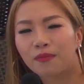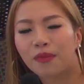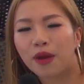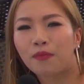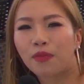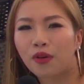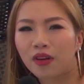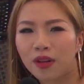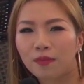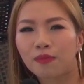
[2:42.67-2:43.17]
my
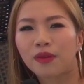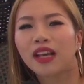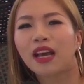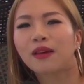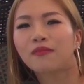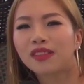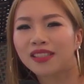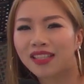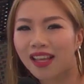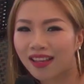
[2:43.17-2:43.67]
body
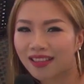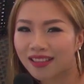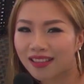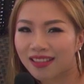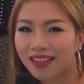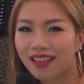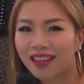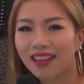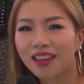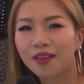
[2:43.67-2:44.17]
becomes
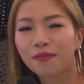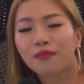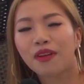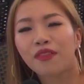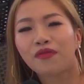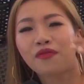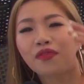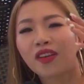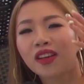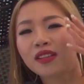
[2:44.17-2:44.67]
sexy,
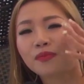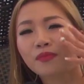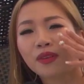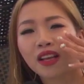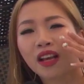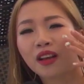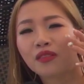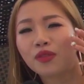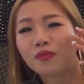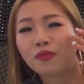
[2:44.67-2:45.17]
my face
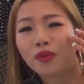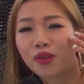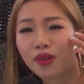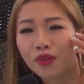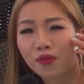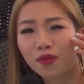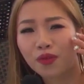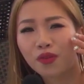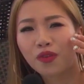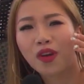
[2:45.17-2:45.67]
becomes
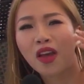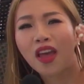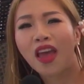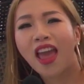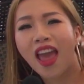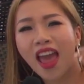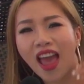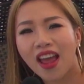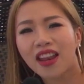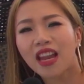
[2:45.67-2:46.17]
beautiful,
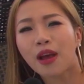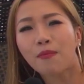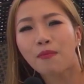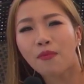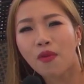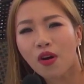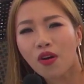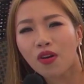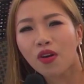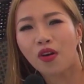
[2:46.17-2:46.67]
and I'm
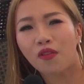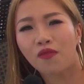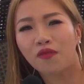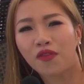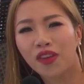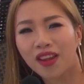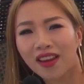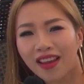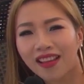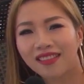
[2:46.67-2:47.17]
more
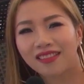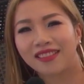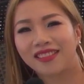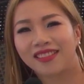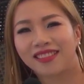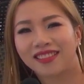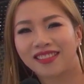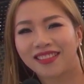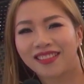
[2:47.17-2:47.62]
confidence.